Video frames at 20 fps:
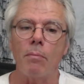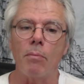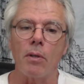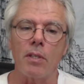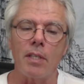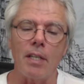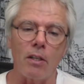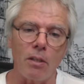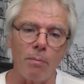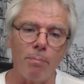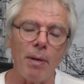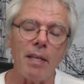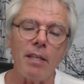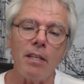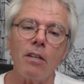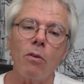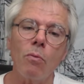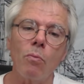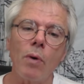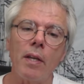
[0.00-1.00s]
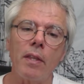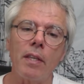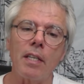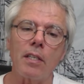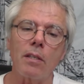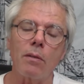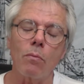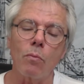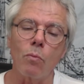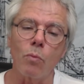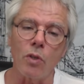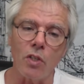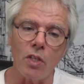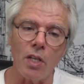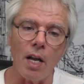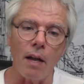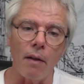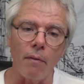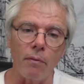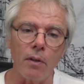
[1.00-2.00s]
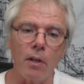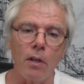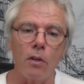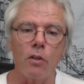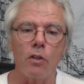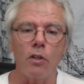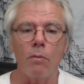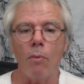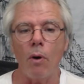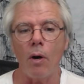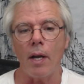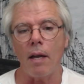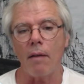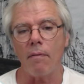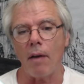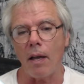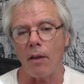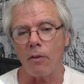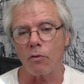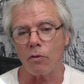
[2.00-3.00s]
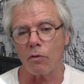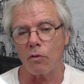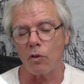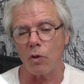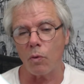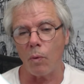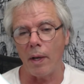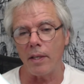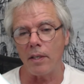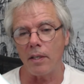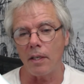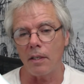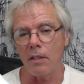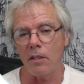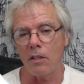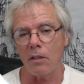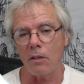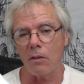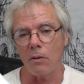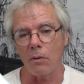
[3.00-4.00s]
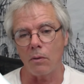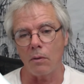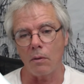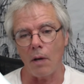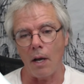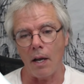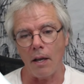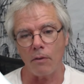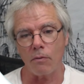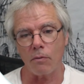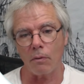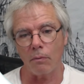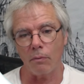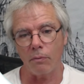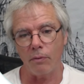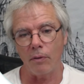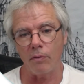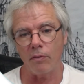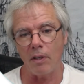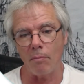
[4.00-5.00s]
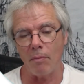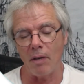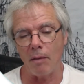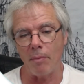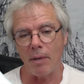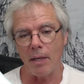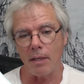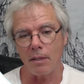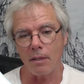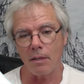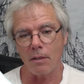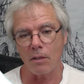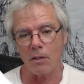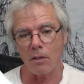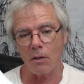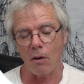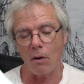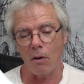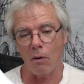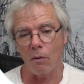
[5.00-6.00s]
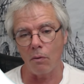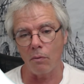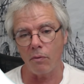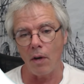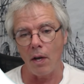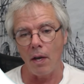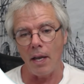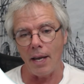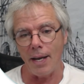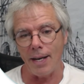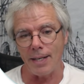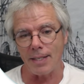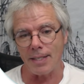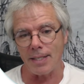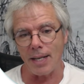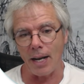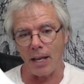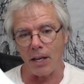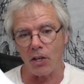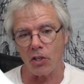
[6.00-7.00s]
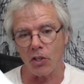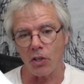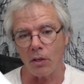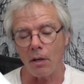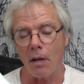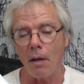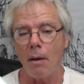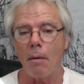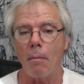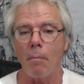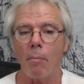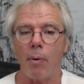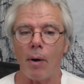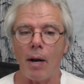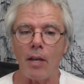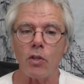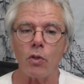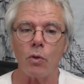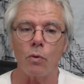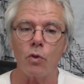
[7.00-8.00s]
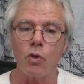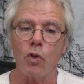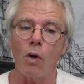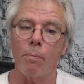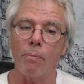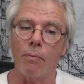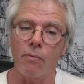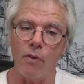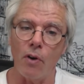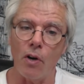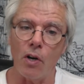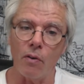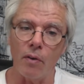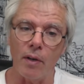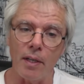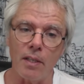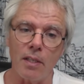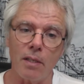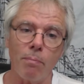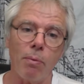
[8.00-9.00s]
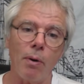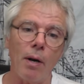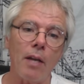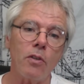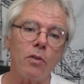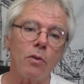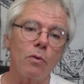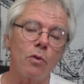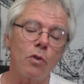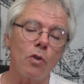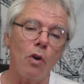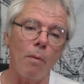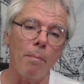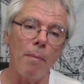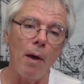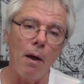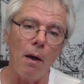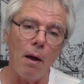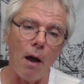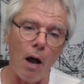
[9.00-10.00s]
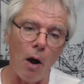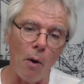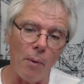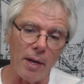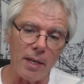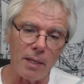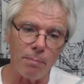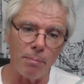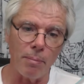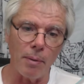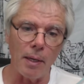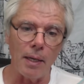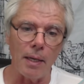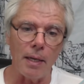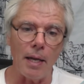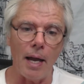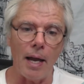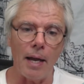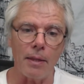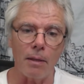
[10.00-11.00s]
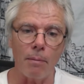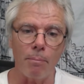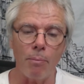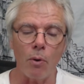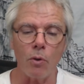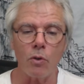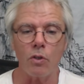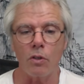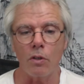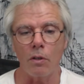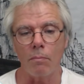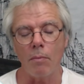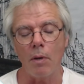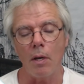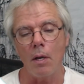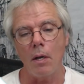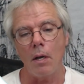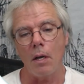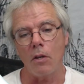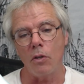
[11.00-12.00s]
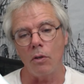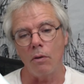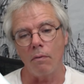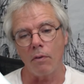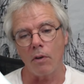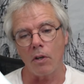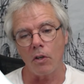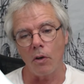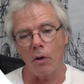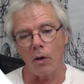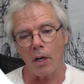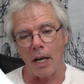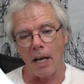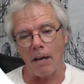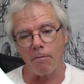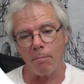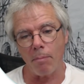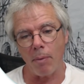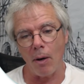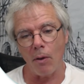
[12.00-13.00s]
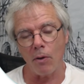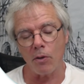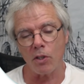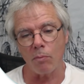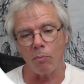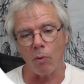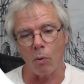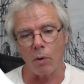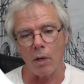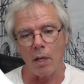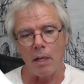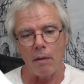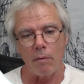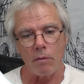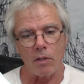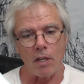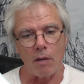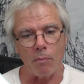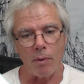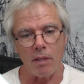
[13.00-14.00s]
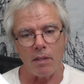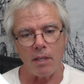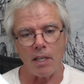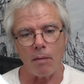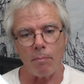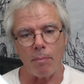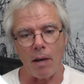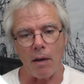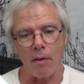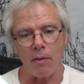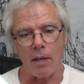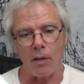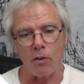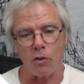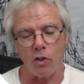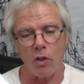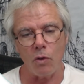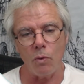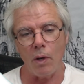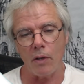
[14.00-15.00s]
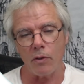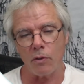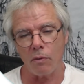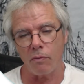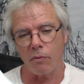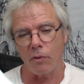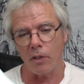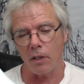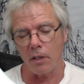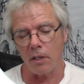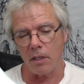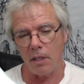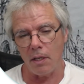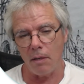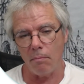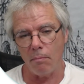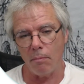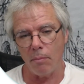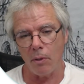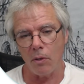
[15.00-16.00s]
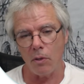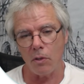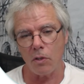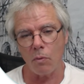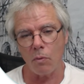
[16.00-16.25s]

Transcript: Now, depending on when this was done, you might have 120 to 150 millimeters of insulation, plus on top furrins, plus on top OSB. At the bottom, you're going to have plasterboard. So if we think about that, 200 for your timbers,